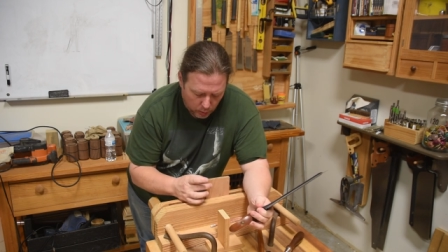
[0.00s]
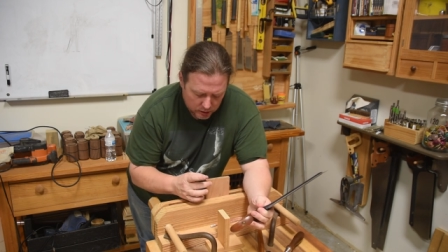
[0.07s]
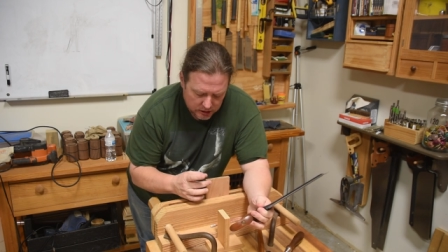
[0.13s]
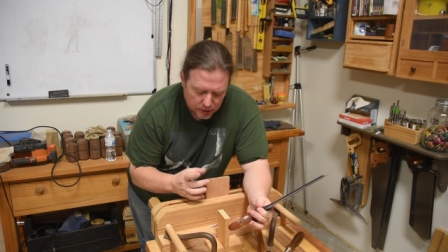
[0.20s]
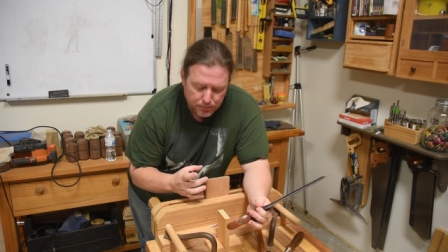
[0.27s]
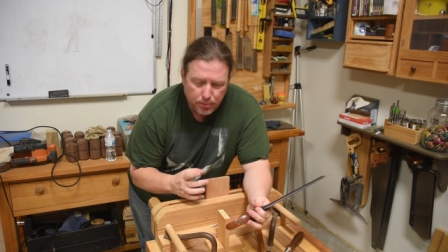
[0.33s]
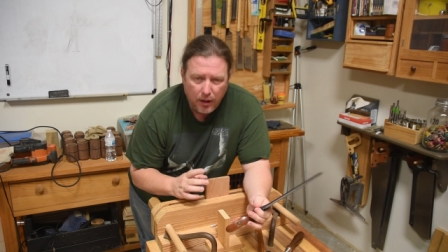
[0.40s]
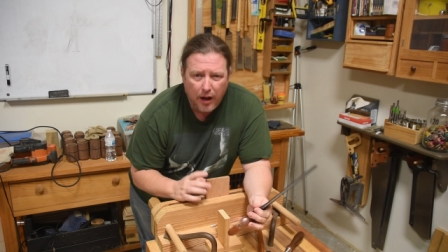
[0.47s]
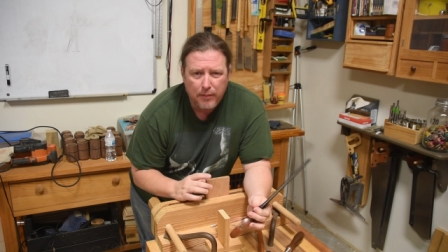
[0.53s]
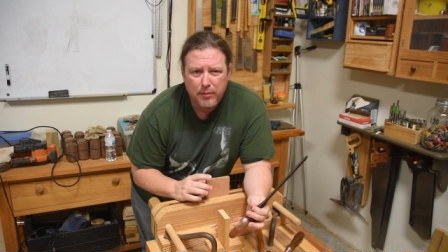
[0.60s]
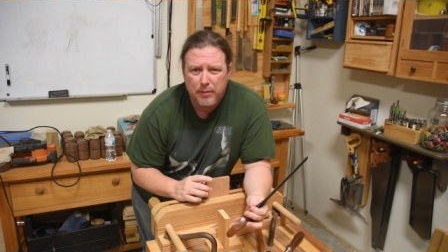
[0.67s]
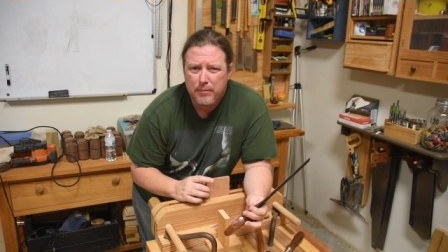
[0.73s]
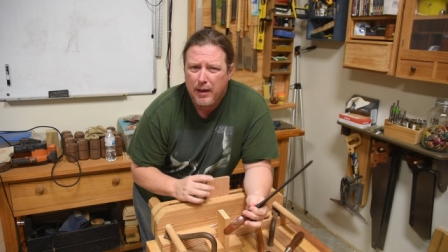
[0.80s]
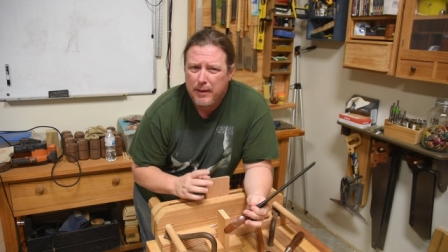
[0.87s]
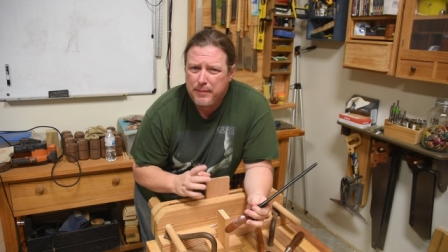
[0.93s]
which is
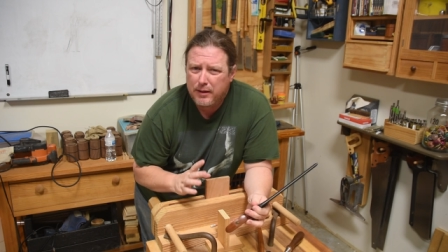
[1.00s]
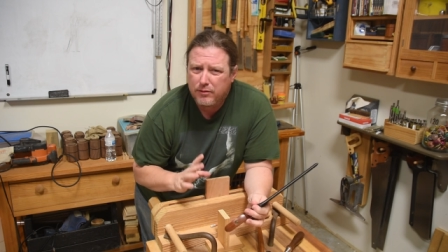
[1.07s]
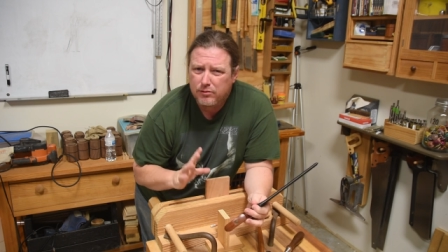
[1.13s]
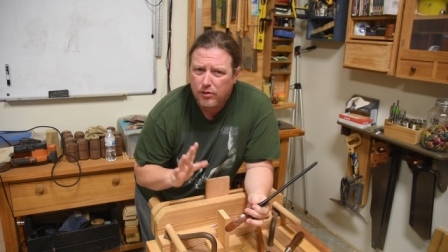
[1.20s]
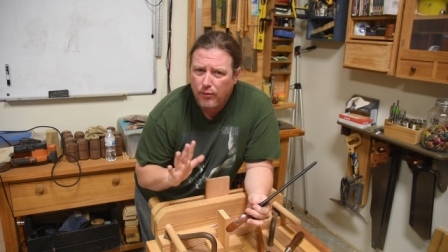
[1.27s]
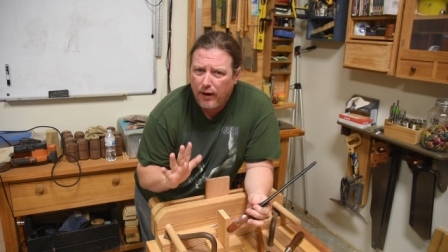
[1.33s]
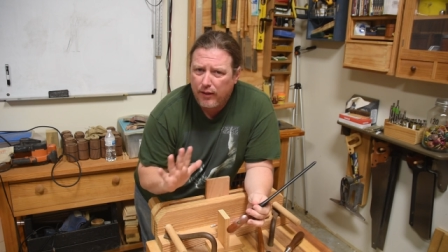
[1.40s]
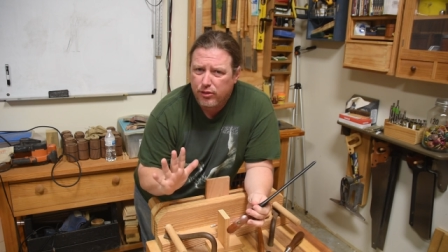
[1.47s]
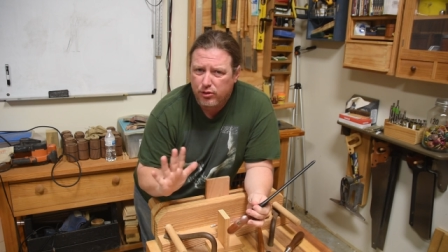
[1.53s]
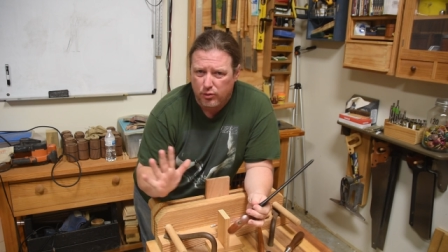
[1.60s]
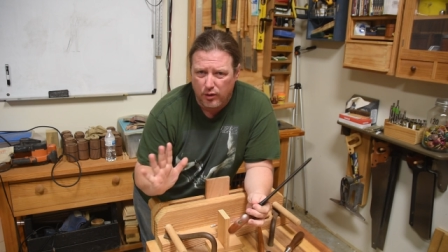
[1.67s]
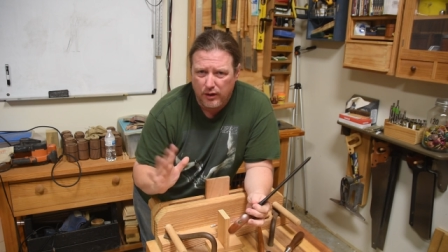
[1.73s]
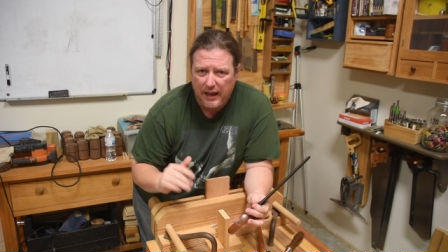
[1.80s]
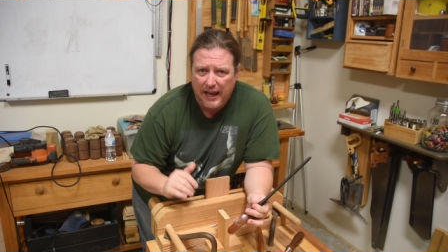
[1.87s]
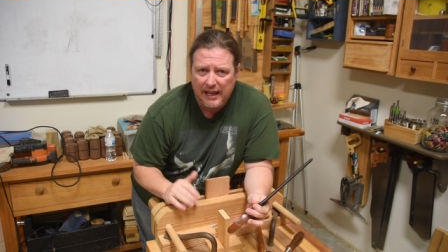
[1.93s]
probably maybe around
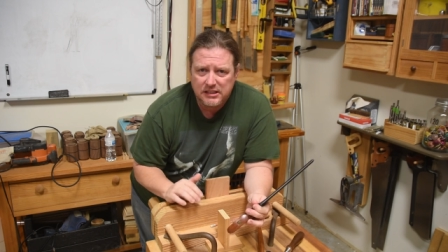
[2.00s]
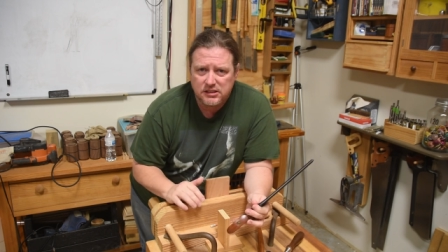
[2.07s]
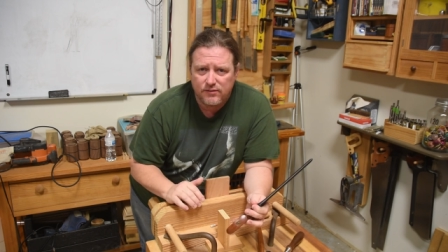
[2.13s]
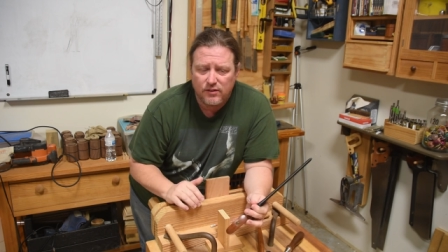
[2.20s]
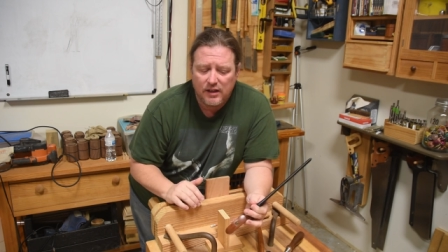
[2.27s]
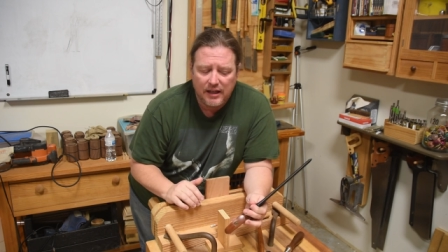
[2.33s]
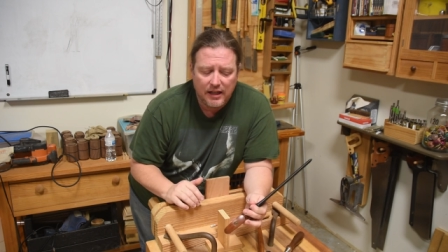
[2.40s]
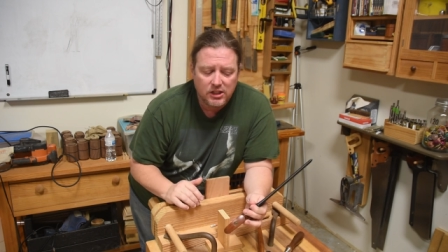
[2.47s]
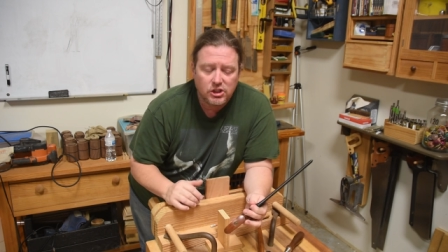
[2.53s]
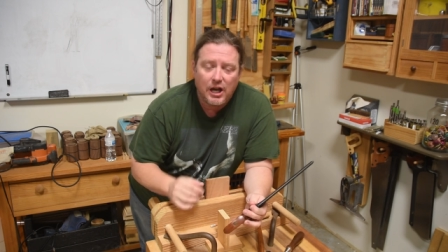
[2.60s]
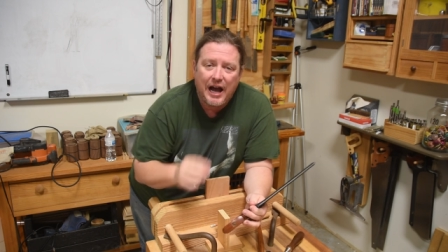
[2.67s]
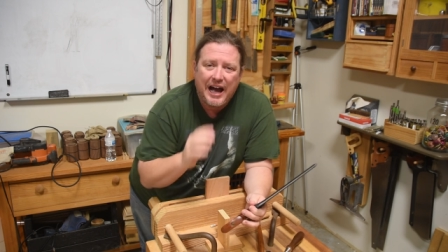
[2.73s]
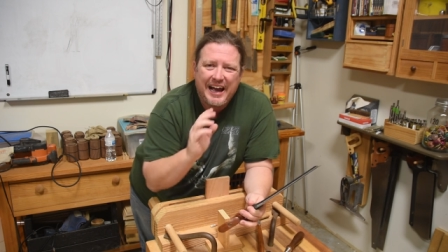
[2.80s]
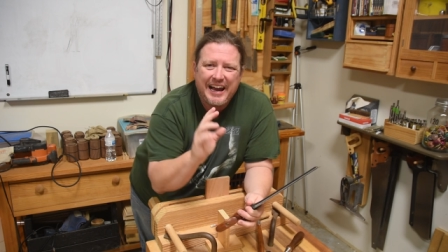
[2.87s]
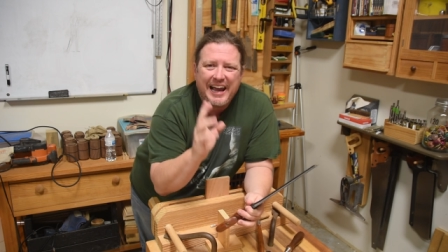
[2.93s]
three eighths of an inch,
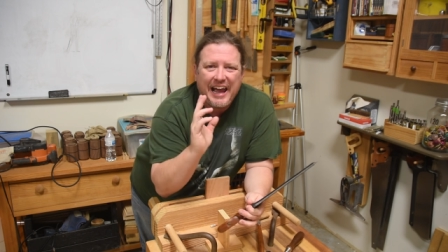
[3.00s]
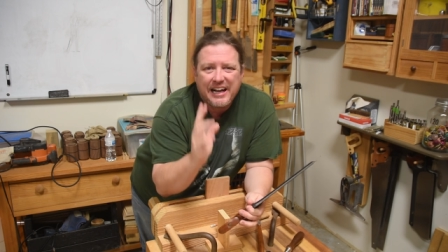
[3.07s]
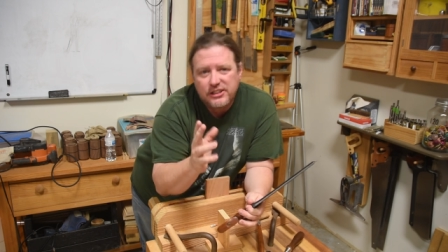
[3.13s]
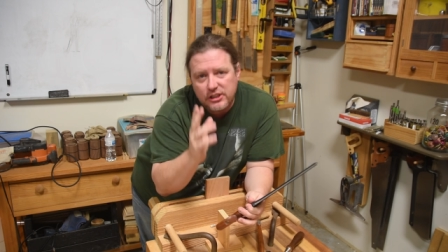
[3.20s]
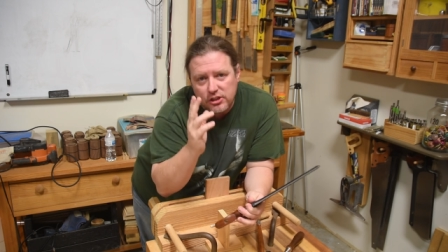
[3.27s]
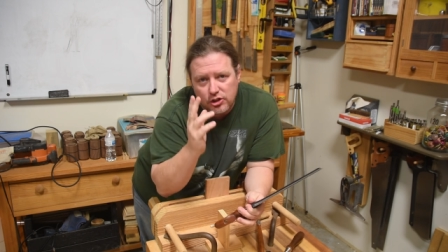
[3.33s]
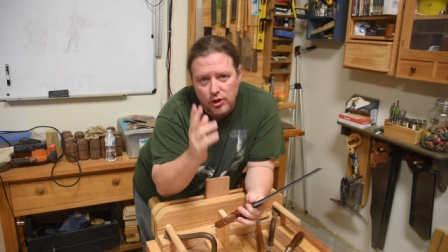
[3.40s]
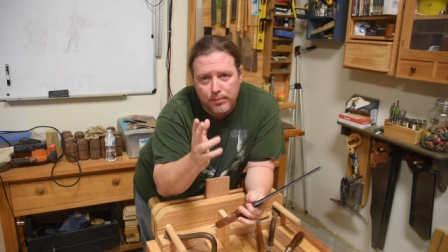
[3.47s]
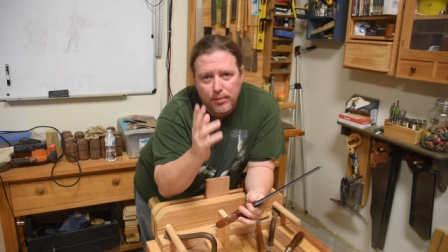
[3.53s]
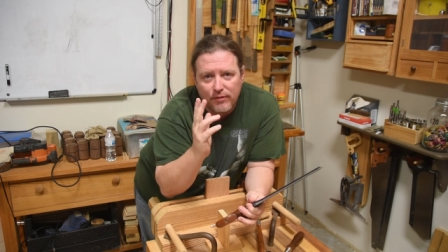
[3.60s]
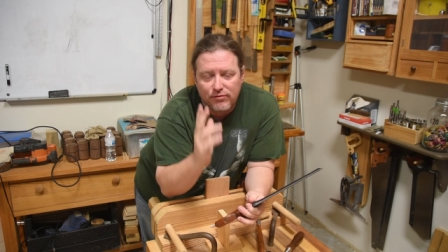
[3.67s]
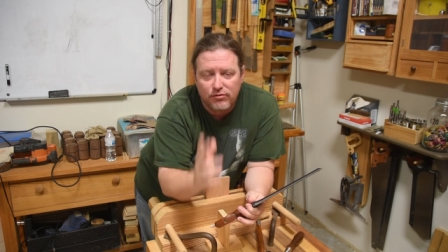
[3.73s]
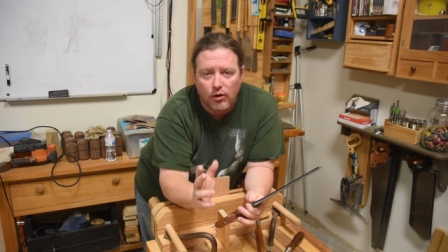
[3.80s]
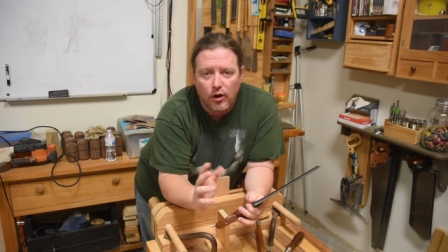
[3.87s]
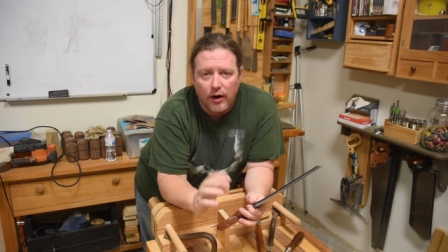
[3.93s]
I actually do
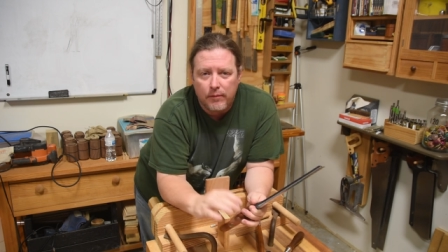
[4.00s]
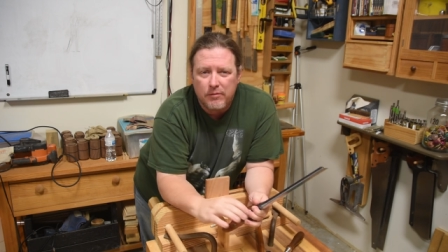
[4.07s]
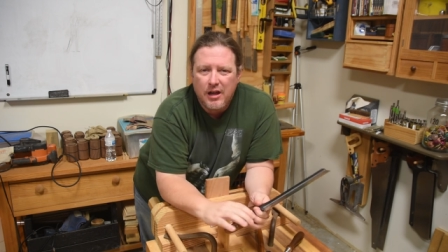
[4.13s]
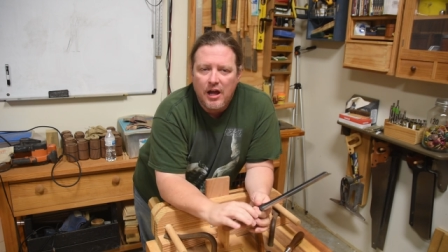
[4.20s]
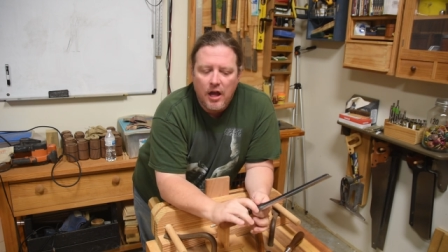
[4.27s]
prefer it.